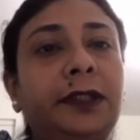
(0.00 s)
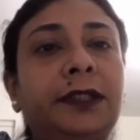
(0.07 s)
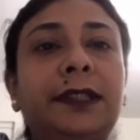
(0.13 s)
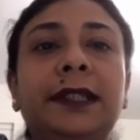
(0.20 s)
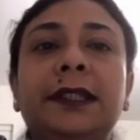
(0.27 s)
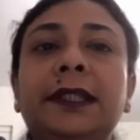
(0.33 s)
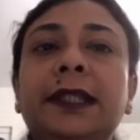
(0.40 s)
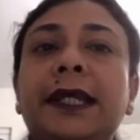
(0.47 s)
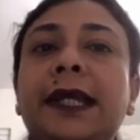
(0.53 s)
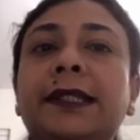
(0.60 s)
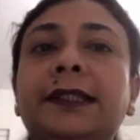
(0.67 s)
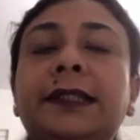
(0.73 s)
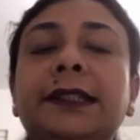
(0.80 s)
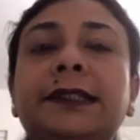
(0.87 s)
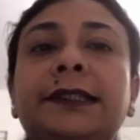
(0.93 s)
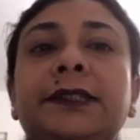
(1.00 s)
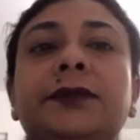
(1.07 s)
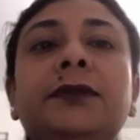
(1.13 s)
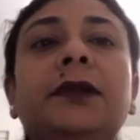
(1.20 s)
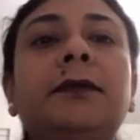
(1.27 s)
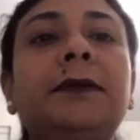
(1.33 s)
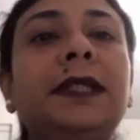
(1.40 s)
Then in that case,
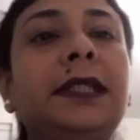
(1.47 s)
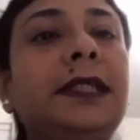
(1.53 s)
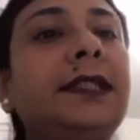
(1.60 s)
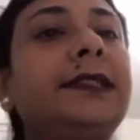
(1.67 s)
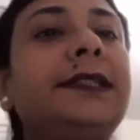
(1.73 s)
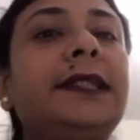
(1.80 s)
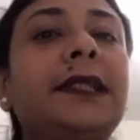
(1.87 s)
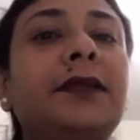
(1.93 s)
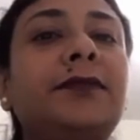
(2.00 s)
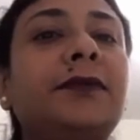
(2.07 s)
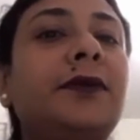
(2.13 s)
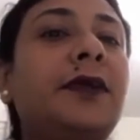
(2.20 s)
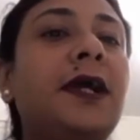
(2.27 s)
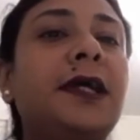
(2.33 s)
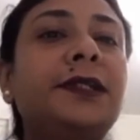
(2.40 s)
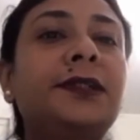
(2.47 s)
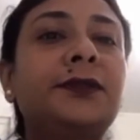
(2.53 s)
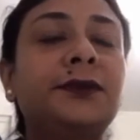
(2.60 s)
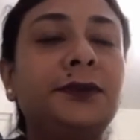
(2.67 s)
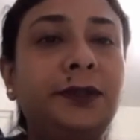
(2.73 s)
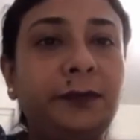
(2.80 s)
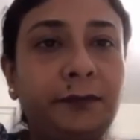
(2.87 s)
it will be easier for us
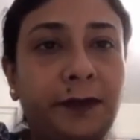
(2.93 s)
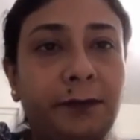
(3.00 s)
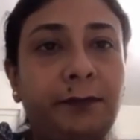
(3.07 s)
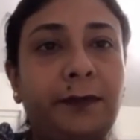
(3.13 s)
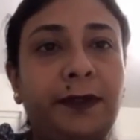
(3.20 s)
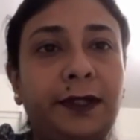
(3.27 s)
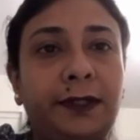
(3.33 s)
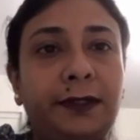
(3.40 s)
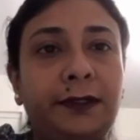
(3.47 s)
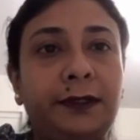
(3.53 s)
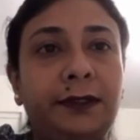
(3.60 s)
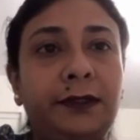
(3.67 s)
to remember.